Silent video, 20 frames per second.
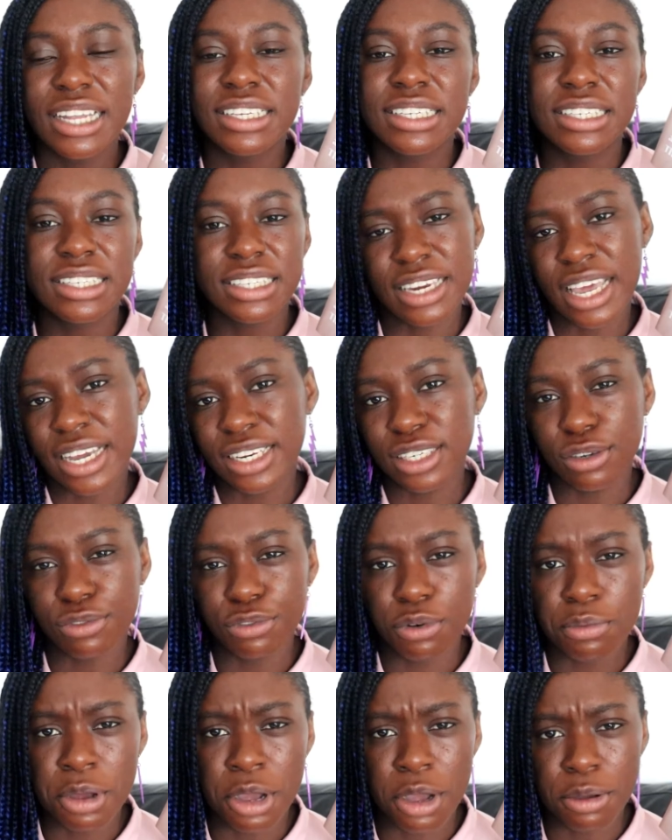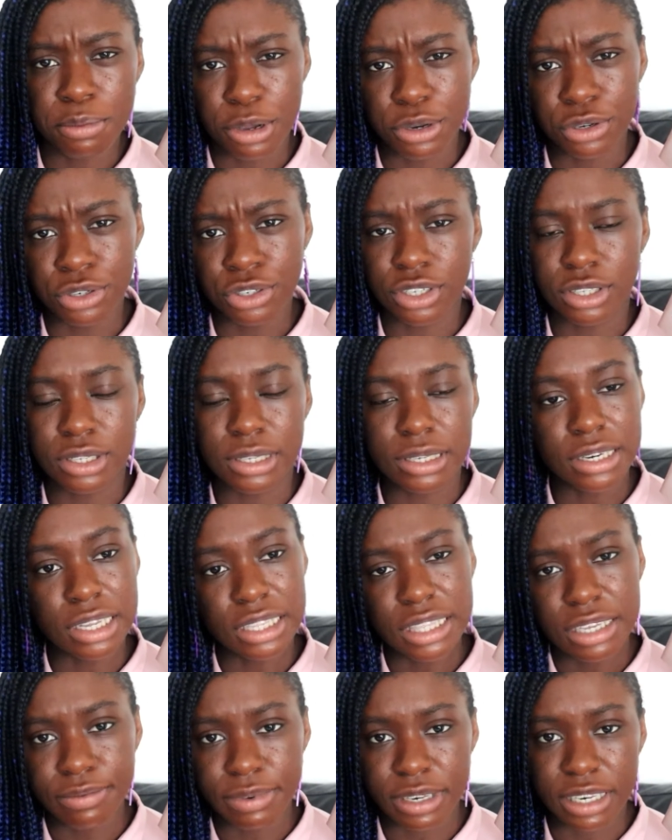disconnected from her emotions,
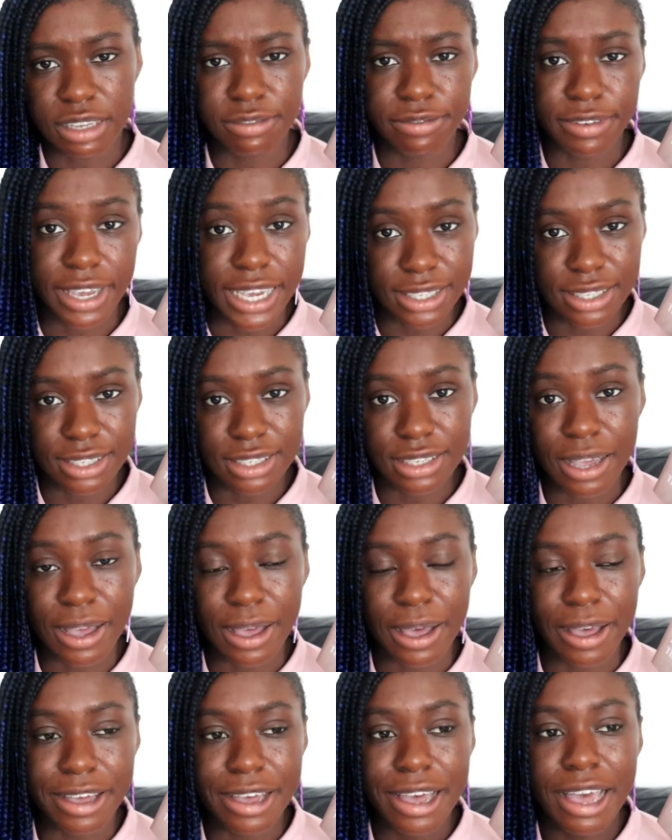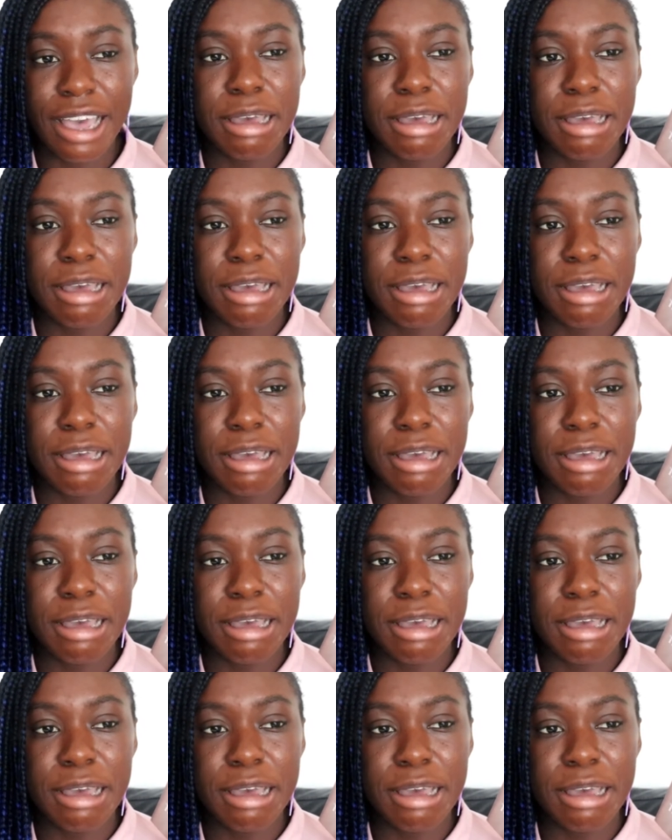nothing really phases her,